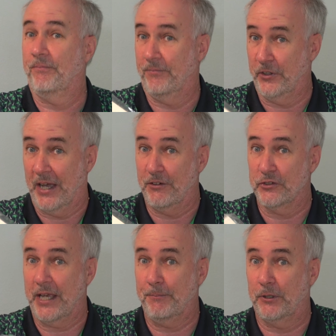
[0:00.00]
You have your
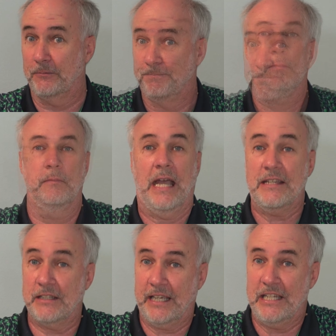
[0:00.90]
sample.
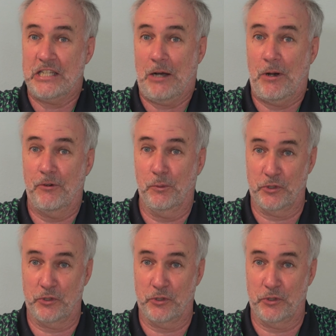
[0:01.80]
As the kids, however,